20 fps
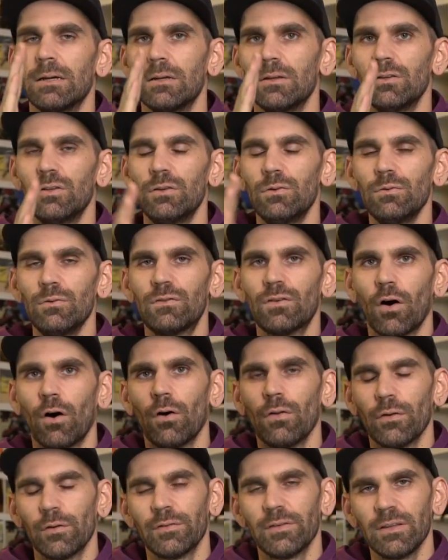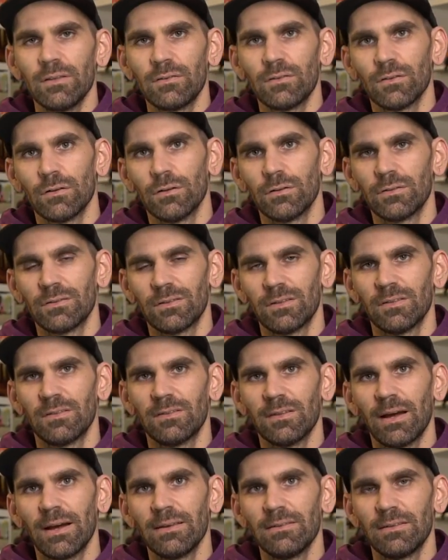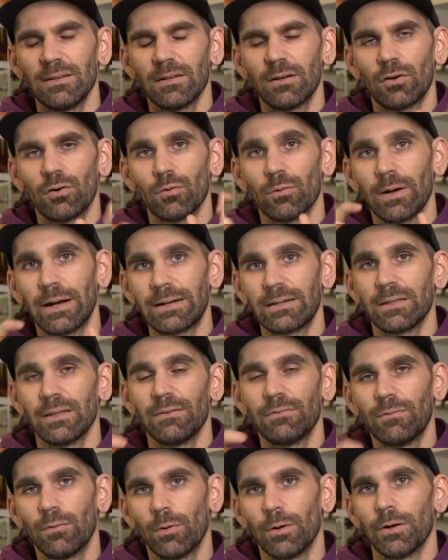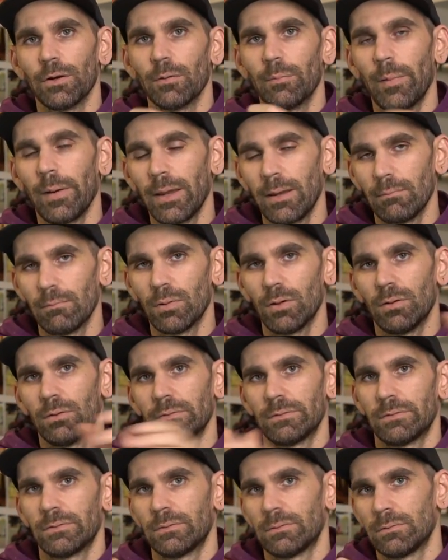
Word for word: use all those inserts to size it correctly for your paintballs.